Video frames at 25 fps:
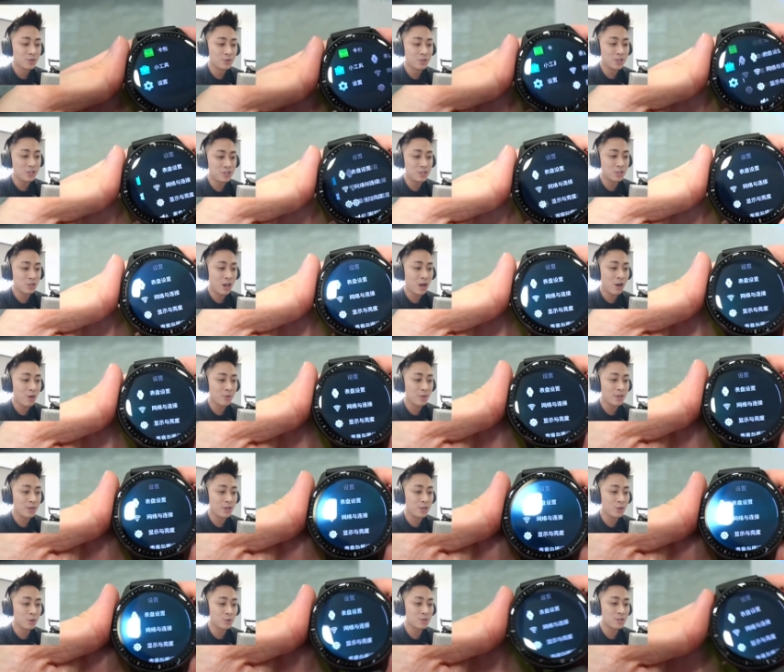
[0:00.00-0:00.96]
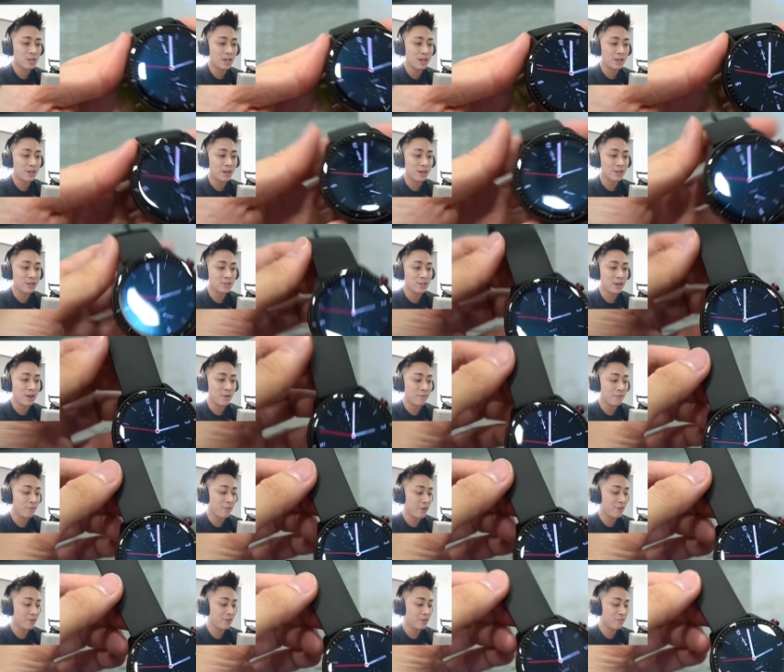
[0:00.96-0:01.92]
is how it looks like, guys. Um,
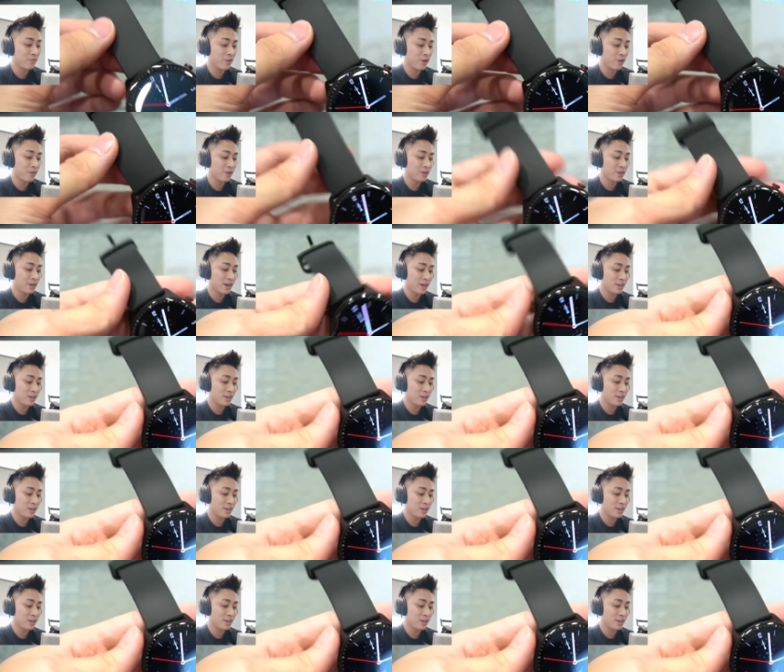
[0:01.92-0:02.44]
very, very nice